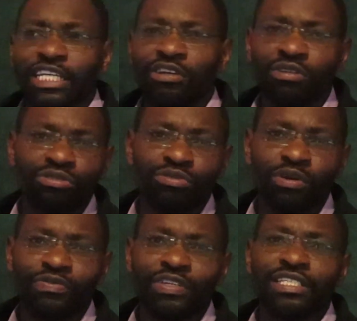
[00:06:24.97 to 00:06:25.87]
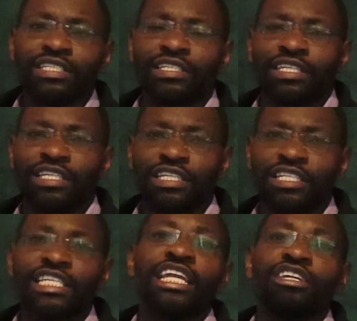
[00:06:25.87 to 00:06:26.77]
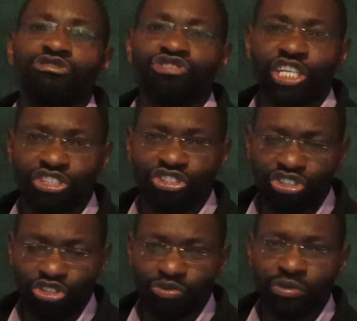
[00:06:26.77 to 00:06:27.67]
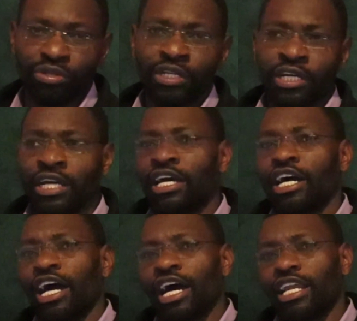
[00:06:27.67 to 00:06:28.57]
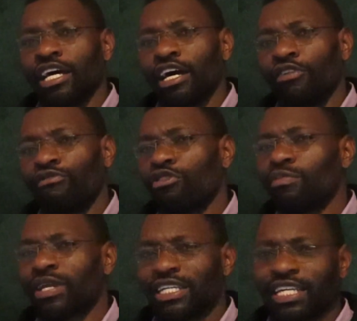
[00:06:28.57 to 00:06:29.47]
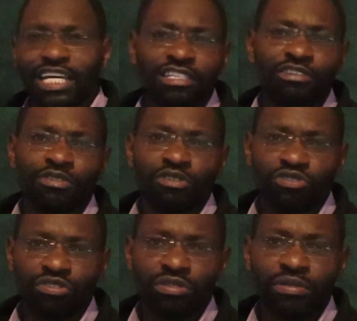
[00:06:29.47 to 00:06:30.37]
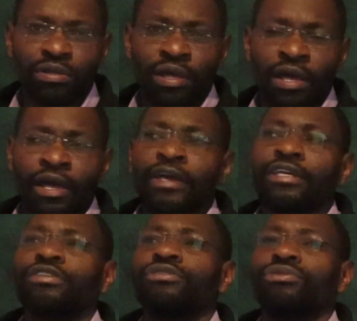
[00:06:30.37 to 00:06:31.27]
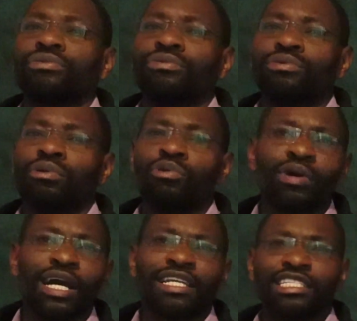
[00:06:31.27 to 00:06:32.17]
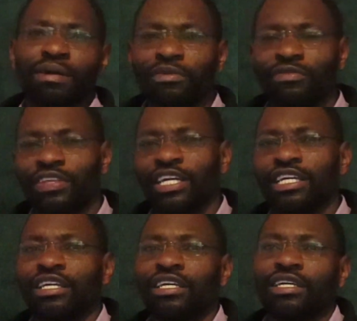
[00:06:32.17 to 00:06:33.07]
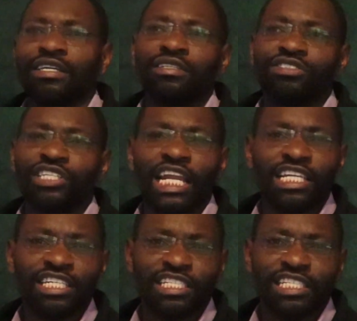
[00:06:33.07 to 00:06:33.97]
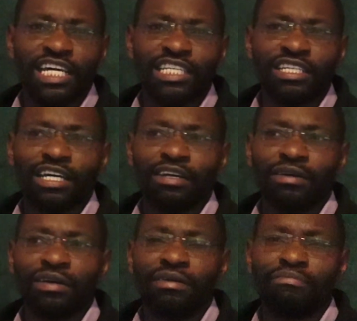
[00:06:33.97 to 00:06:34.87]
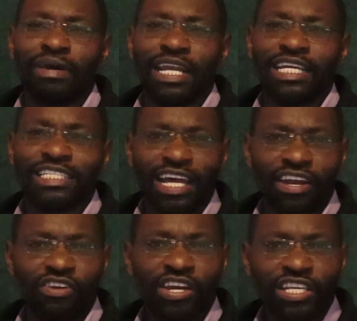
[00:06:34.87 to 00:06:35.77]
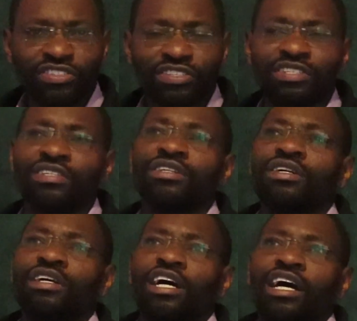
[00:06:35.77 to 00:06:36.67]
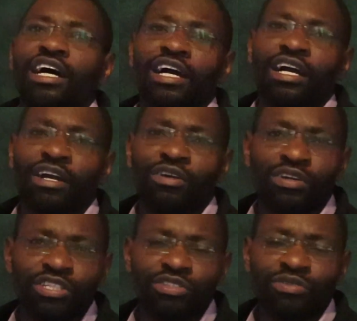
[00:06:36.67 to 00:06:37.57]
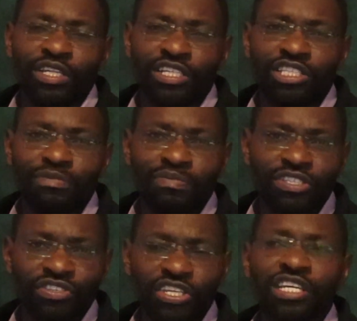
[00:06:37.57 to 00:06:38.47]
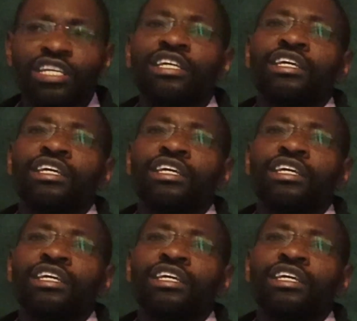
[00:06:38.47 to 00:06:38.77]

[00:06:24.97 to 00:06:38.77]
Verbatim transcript: he got to office, he decided to change tune and uh, formed a task force to look at some of the challenges that uh, parents had raised uh, according to the CBC.